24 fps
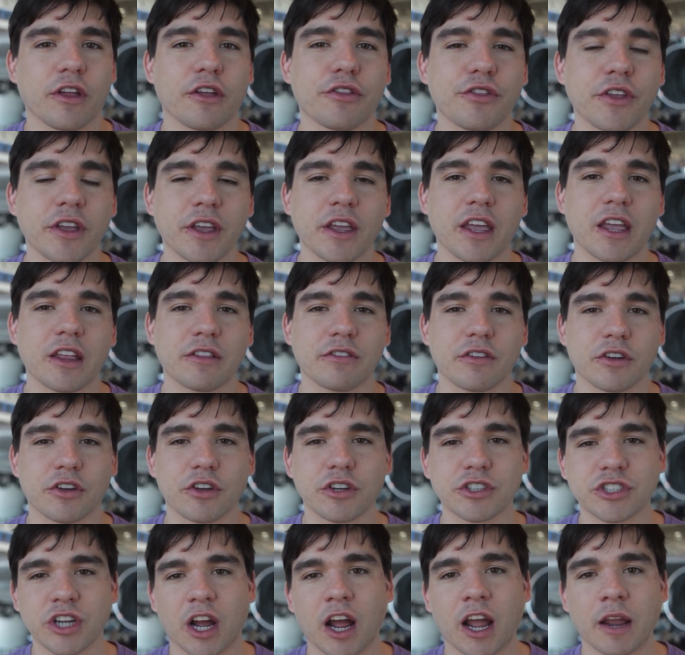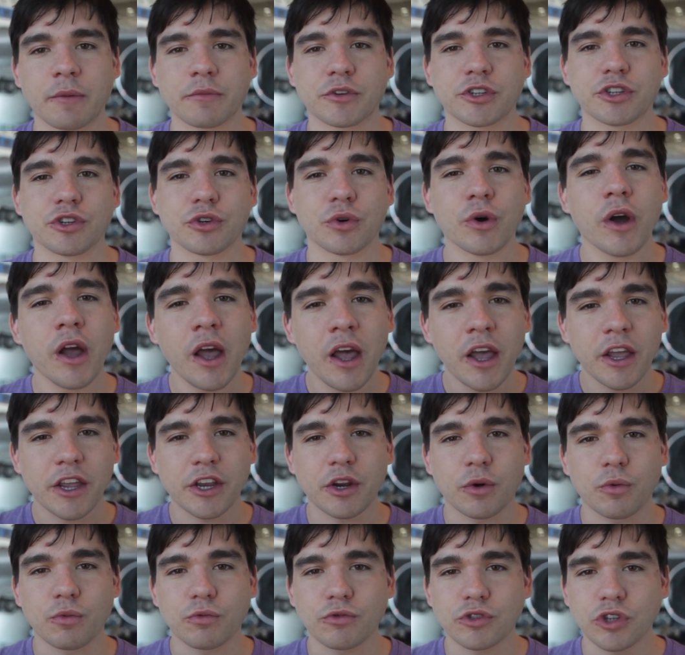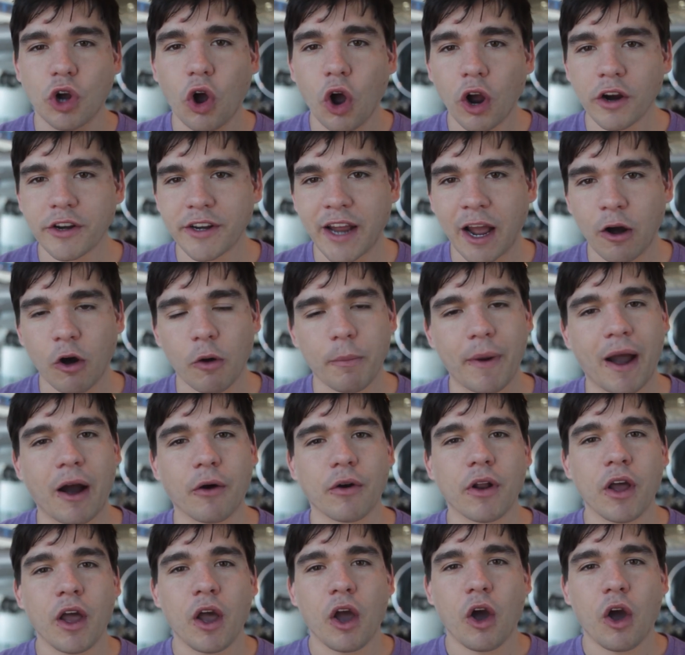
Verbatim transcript: I think it's a good time to, you know, talk now about